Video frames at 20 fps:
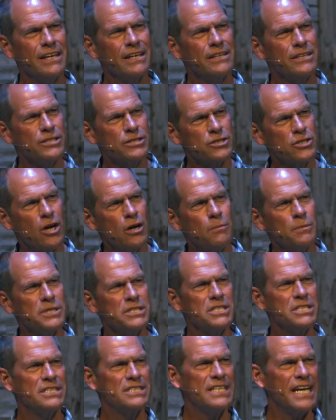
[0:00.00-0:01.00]
The psalmist
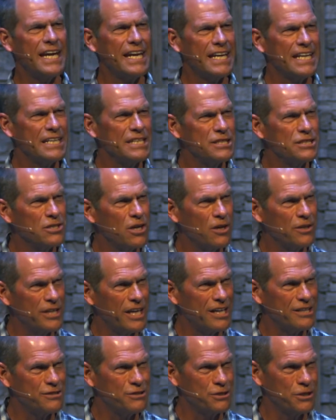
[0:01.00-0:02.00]
is taking us on
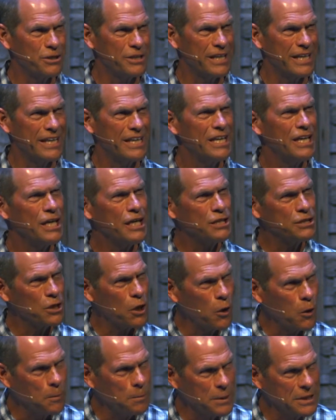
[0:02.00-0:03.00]
that journey. He's
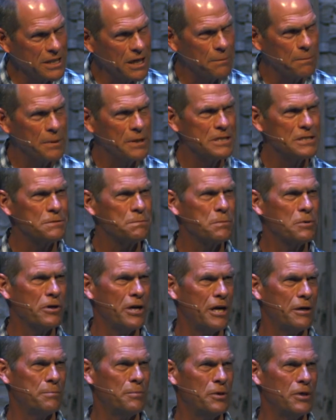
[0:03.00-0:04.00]
opened up his
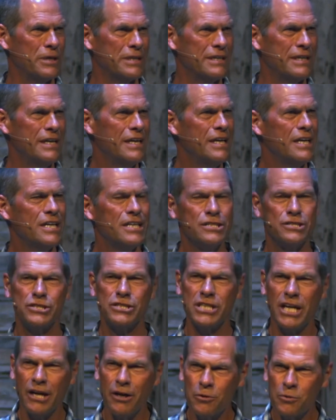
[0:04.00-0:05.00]
prayer book. He's
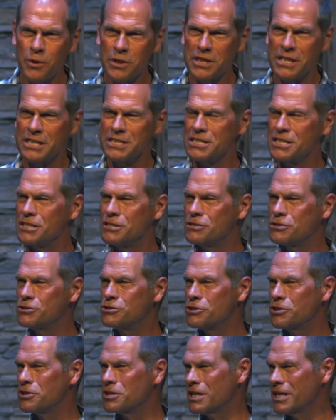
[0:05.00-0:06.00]
shared with us his
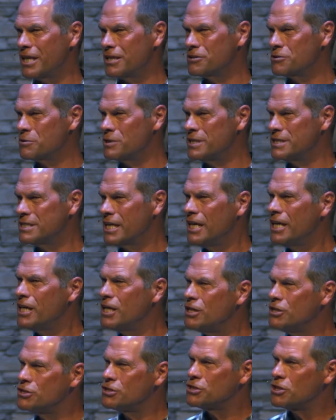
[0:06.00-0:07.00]
journal entries.
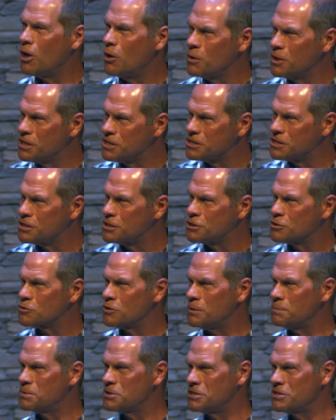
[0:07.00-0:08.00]
He's shown us the
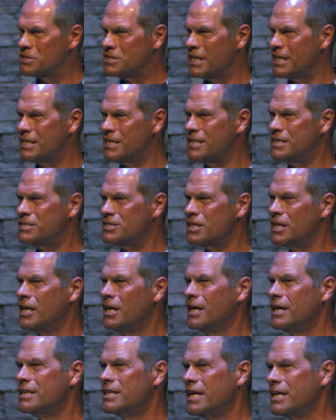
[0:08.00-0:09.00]
scriptures that he's,
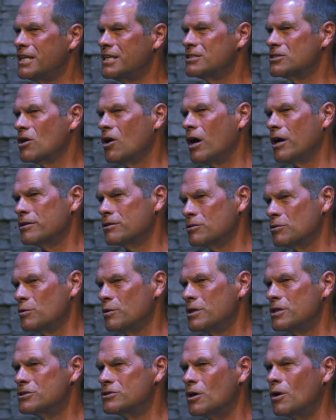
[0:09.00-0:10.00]
that he's gone through
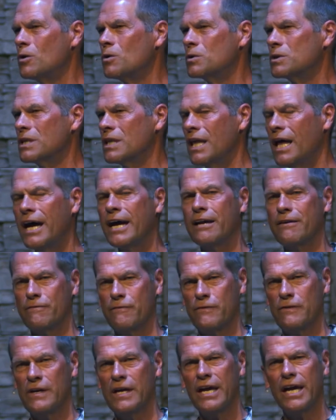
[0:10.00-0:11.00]
in his own
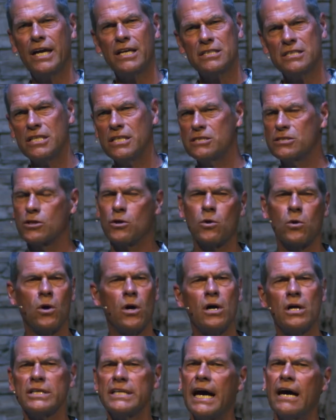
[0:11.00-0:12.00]
life as he's
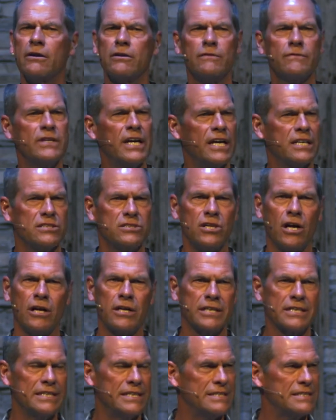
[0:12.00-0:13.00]
crawled out of that
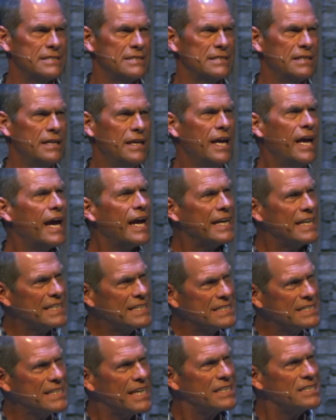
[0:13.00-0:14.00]
darkness. And he
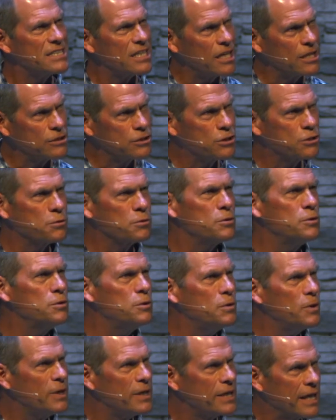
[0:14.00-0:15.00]
sets a
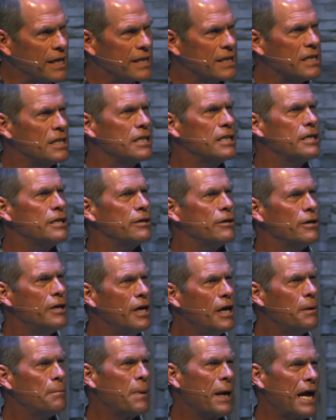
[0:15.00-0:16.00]
true and clear
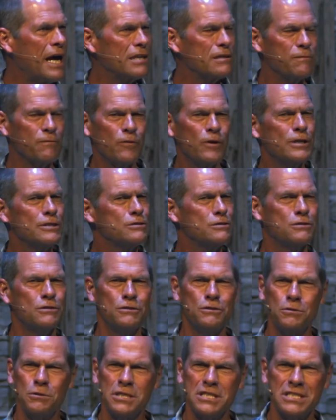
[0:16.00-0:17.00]
path for us to
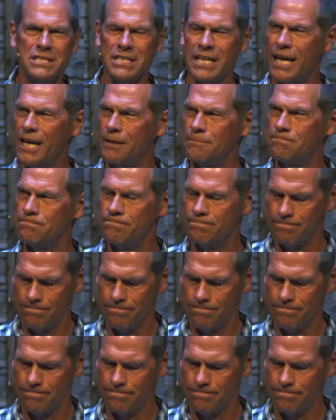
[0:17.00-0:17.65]
do the same.